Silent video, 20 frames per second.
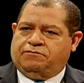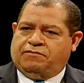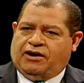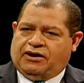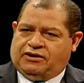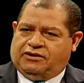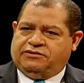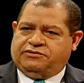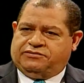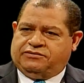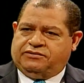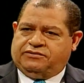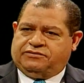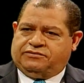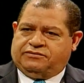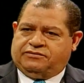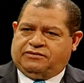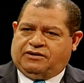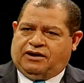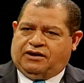
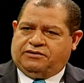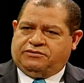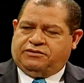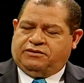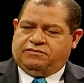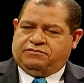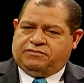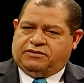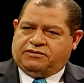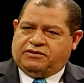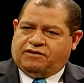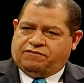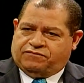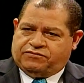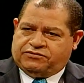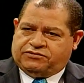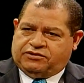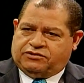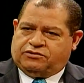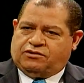balances and the
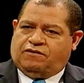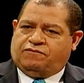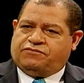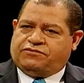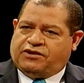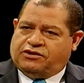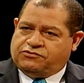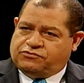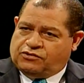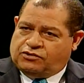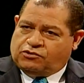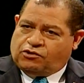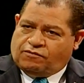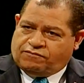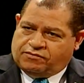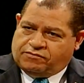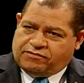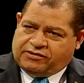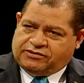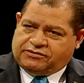deficit of central
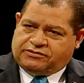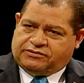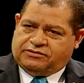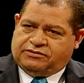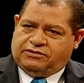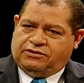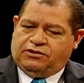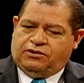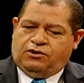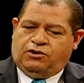government.